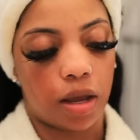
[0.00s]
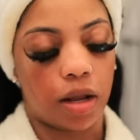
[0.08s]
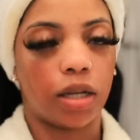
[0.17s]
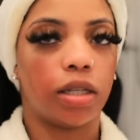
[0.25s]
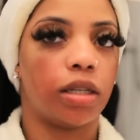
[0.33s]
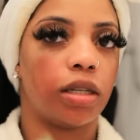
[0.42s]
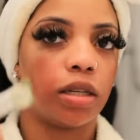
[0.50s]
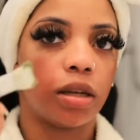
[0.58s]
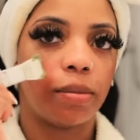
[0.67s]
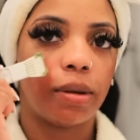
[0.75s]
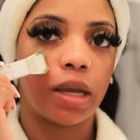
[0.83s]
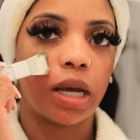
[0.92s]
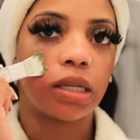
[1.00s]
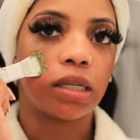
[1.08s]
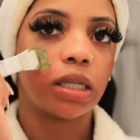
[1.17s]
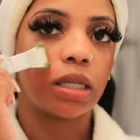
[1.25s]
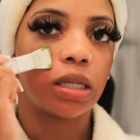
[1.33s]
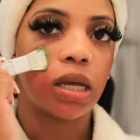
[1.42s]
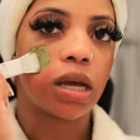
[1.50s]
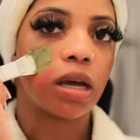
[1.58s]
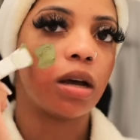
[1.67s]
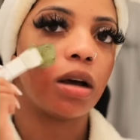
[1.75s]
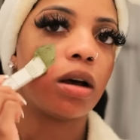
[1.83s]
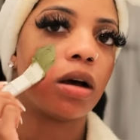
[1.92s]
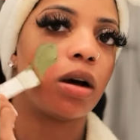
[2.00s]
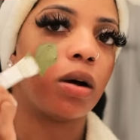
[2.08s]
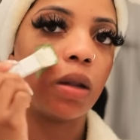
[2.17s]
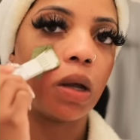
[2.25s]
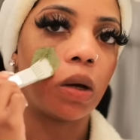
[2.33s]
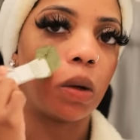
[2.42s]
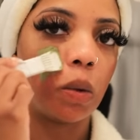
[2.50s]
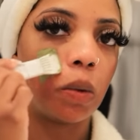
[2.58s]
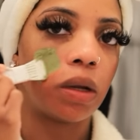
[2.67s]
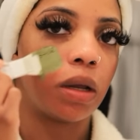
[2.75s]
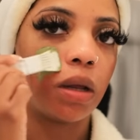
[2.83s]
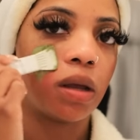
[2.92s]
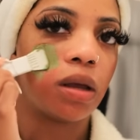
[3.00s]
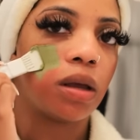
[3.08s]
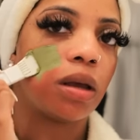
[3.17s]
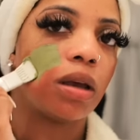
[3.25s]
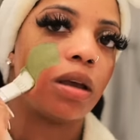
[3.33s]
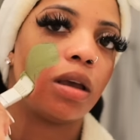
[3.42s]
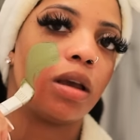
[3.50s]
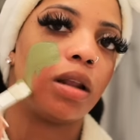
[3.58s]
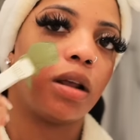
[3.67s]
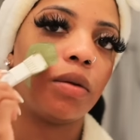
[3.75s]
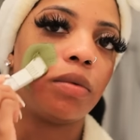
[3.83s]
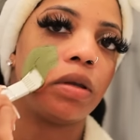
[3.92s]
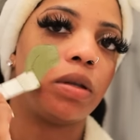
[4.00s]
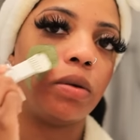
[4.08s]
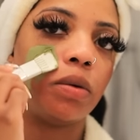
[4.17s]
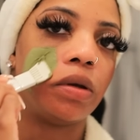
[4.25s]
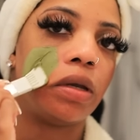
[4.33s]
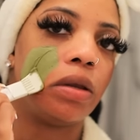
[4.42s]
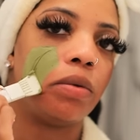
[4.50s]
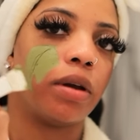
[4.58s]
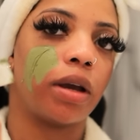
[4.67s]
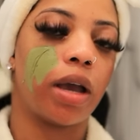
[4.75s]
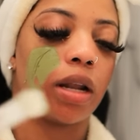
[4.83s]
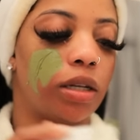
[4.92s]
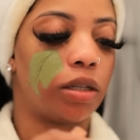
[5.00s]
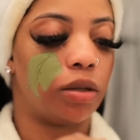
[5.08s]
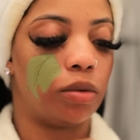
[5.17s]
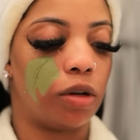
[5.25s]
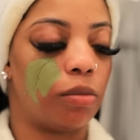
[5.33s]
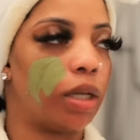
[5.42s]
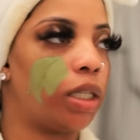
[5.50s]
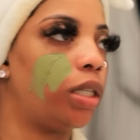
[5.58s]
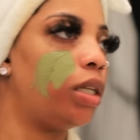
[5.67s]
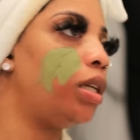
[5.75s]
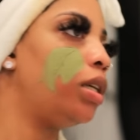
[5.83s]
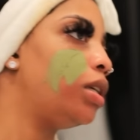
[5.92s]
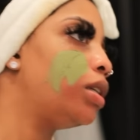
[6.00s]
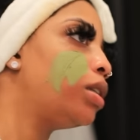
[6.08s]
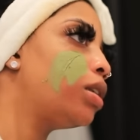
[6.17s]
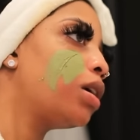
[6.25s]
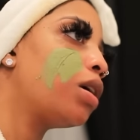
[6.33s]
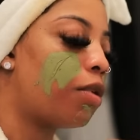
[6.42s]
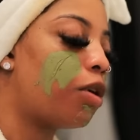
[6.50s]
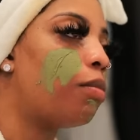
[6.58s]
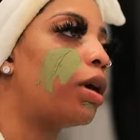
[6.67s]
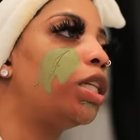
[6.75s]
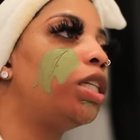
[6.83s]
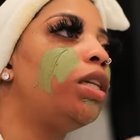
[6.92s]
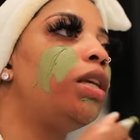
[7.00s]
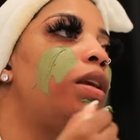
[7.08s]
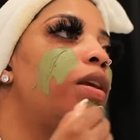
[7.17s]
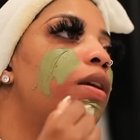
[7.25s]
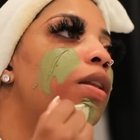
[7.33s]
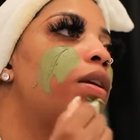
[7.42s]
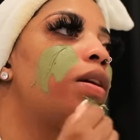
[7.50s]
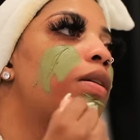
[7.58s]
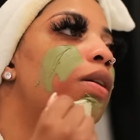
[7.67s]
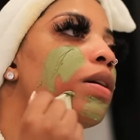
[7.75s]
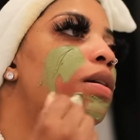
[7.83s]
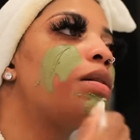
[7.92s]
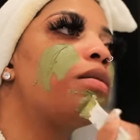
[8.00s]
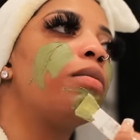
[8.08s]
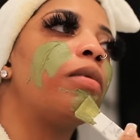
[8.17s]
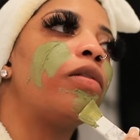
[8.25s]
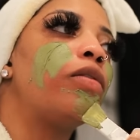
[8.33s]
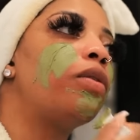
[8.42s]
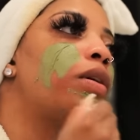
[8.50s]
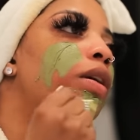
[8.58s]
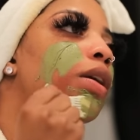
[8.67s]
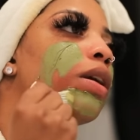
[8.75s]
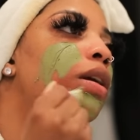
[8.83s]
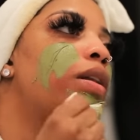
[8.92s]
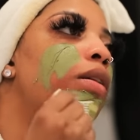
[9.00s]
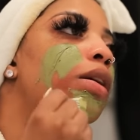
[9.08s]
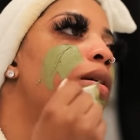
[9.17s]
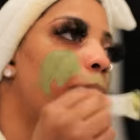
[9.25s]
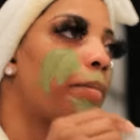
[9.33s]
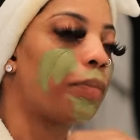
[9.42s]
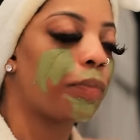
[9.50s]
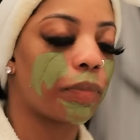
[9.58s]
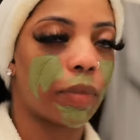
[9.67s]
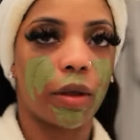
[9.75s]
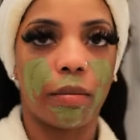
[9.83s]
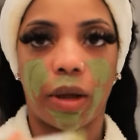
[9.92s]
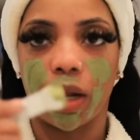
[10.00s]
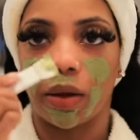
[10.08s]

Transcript: And I just apply this all on. And I don't really do it anywhere. I kind of just do it on my cheeks, on my chin, on my forehead, my